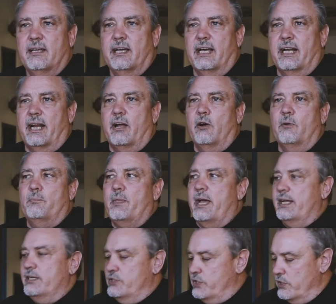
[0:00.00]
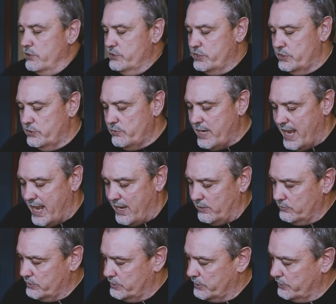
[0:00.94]
and I hope that shows you
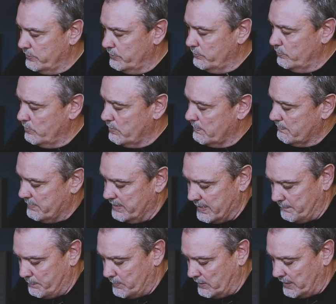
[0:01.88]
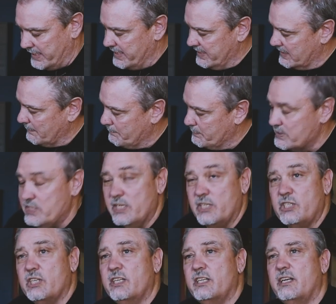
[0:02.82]
how to manipulate the
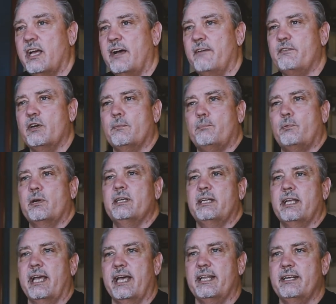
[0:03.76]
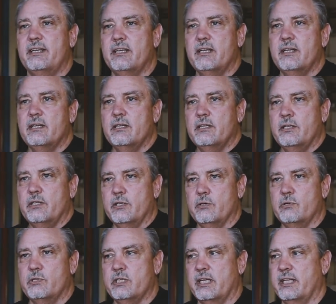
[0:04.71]
position of your print head
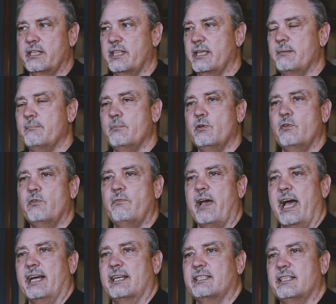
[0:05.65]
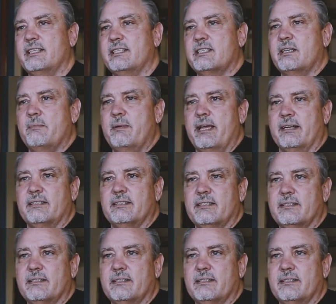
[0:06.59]
using the Move Axes command.